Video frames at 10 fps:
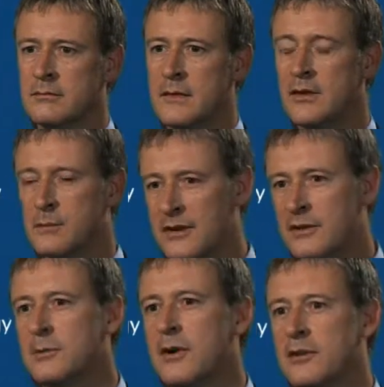As
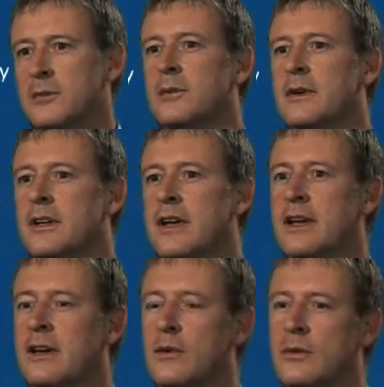much as possible, we're
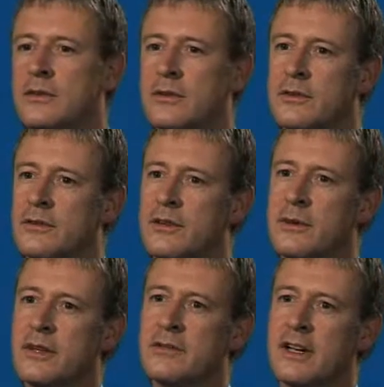looking at all sorts of
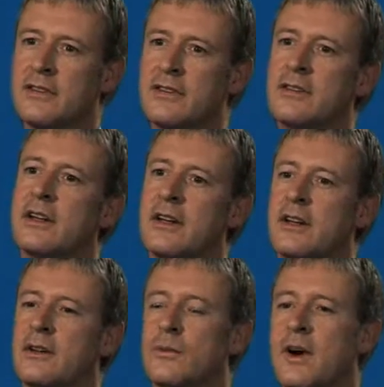new innovations
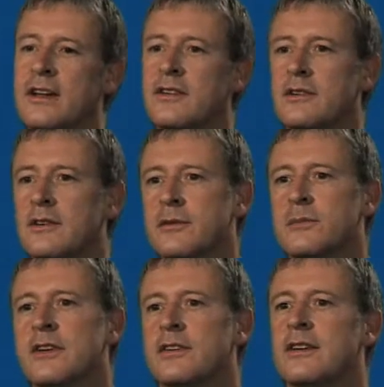and ways
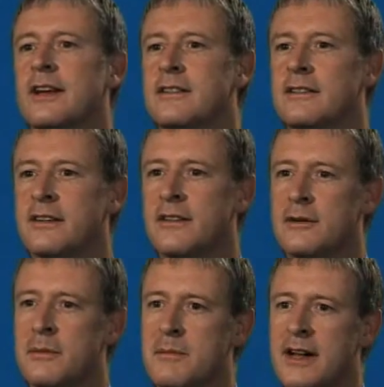in which a data center
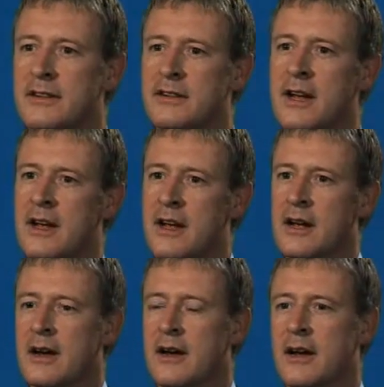can be managed
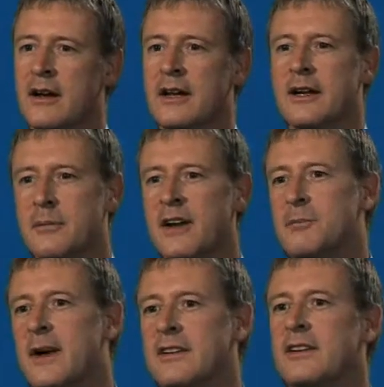in a
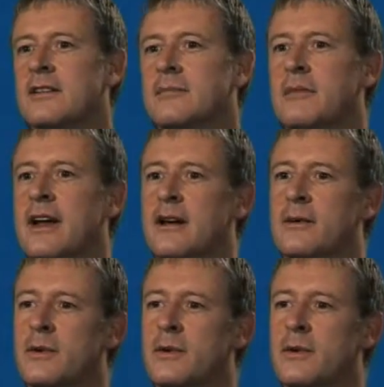much better manner.